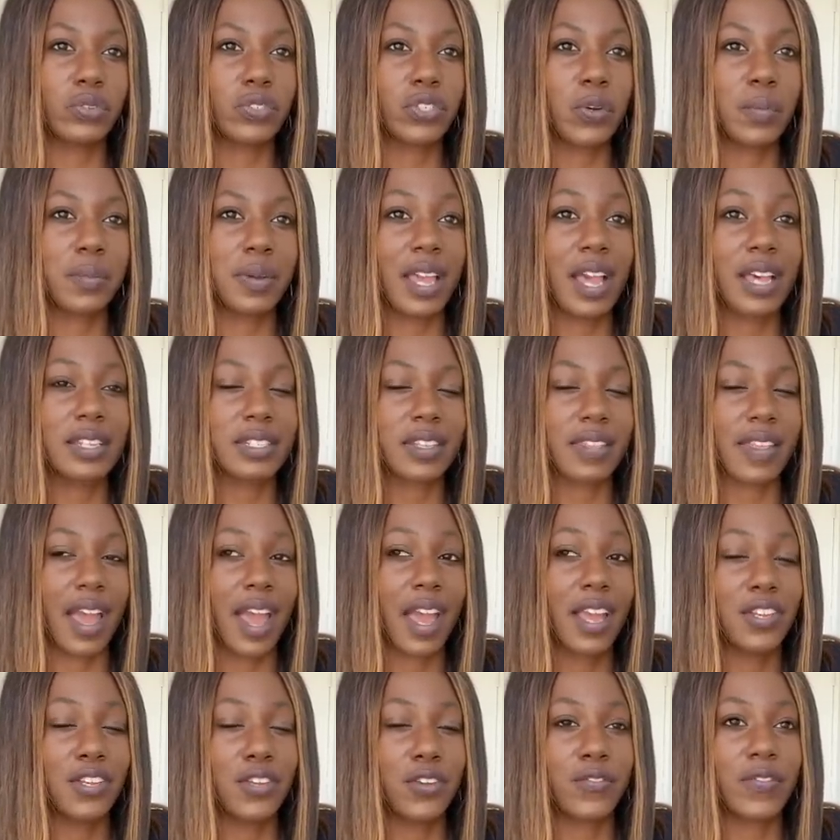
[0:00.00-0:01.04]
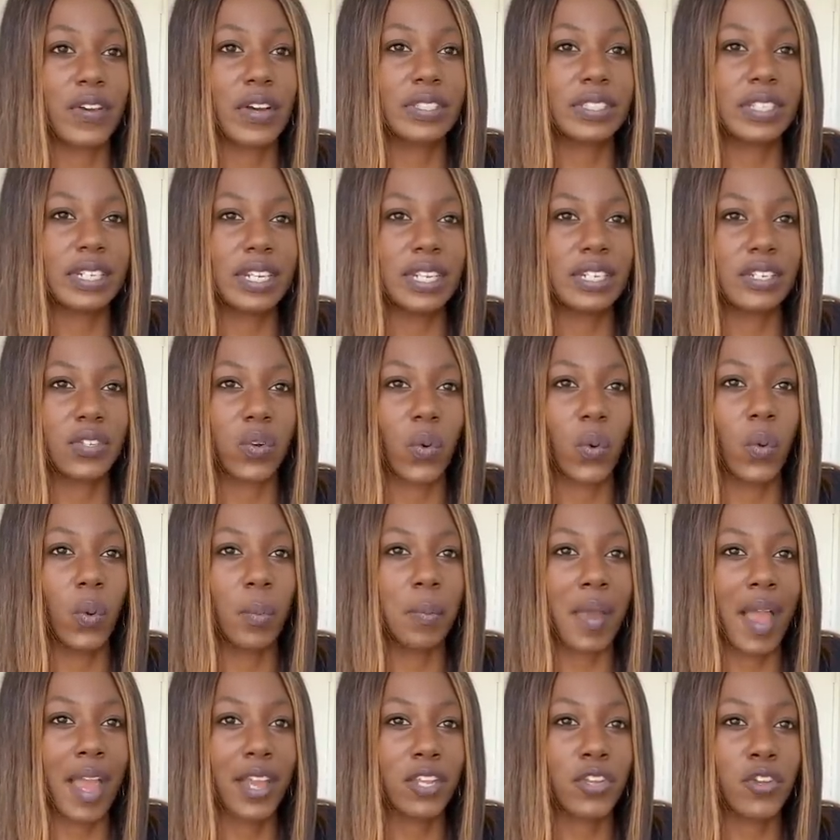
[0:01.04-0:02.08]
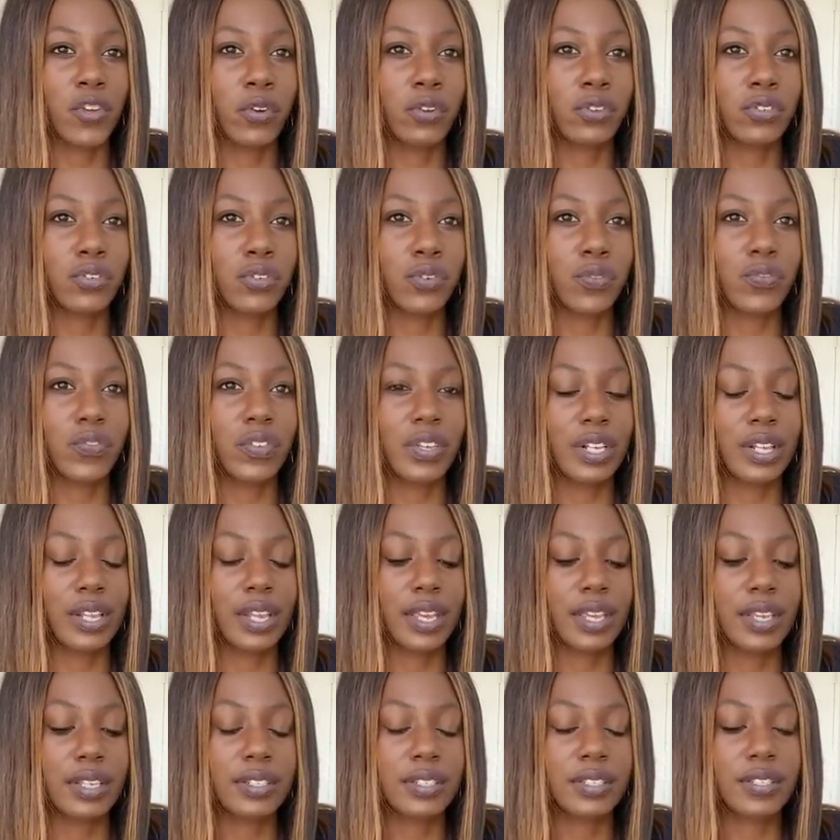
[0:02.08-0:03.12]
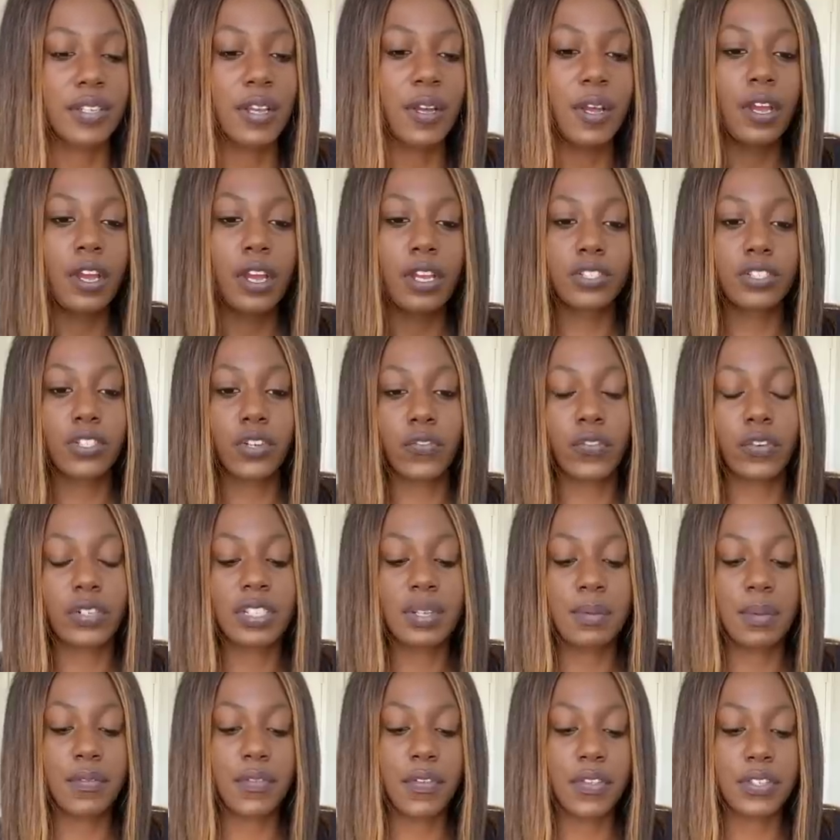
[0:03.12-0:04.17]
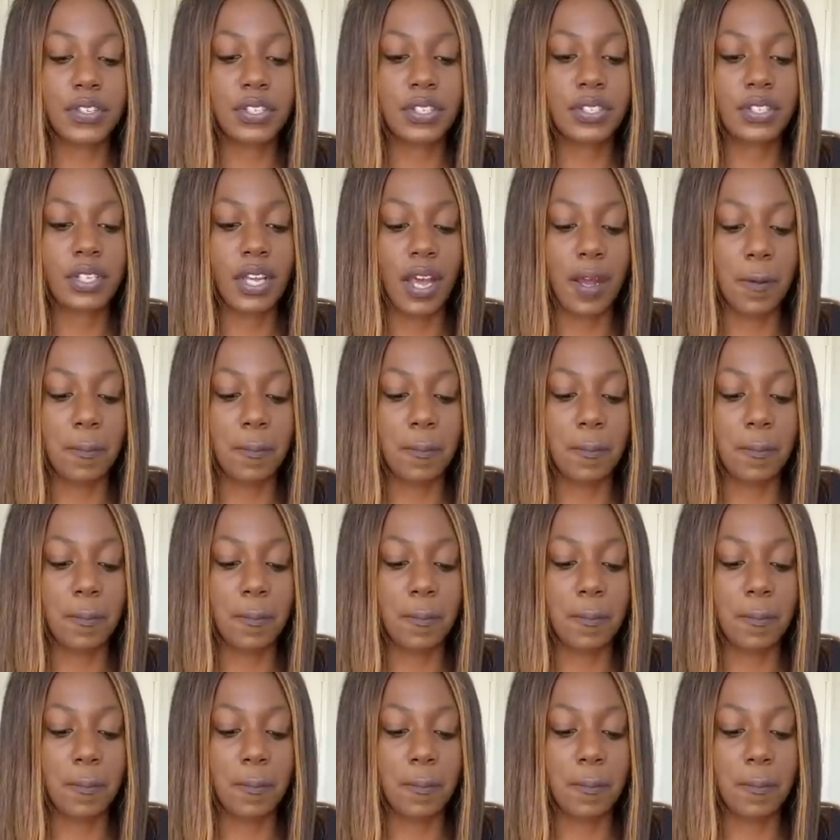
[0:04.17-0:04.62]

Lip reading: So because of that, you felt the need to hold back your true feelings. So for some of you, this is